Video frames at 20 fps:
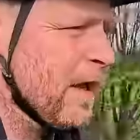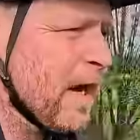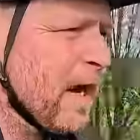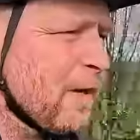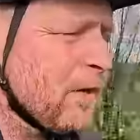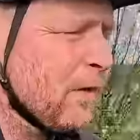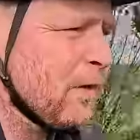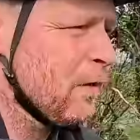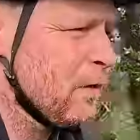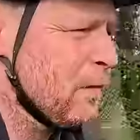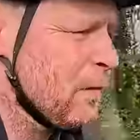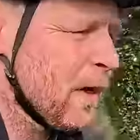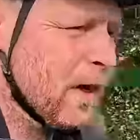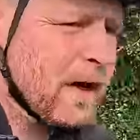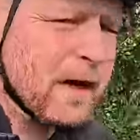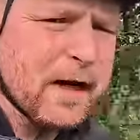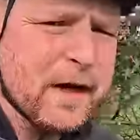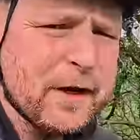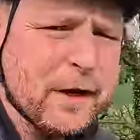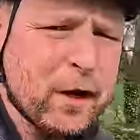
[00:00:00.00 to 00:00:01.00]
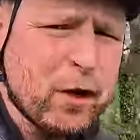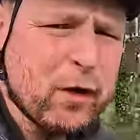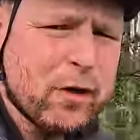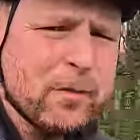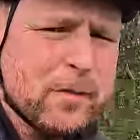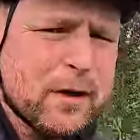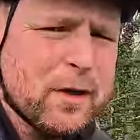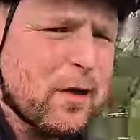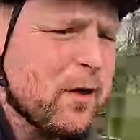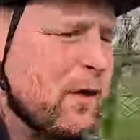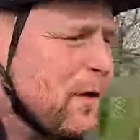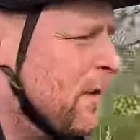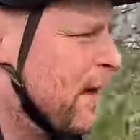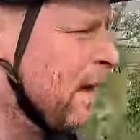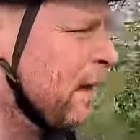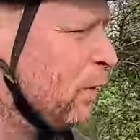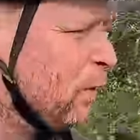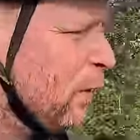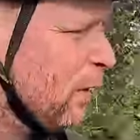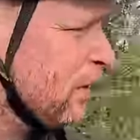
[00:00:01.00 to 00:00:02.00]
down a little bit. I don't want to be going
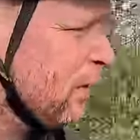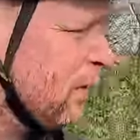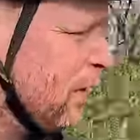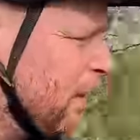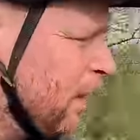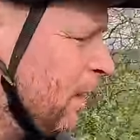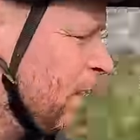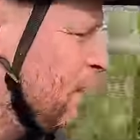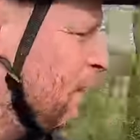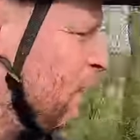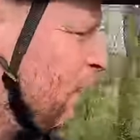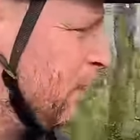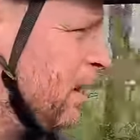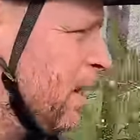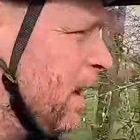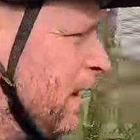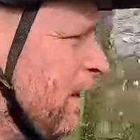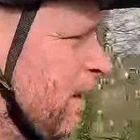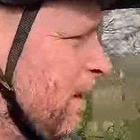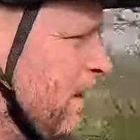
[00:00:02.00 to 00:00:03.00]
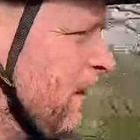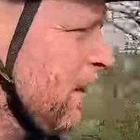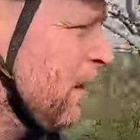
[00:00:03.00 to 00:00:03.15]
that quick, really, not yet.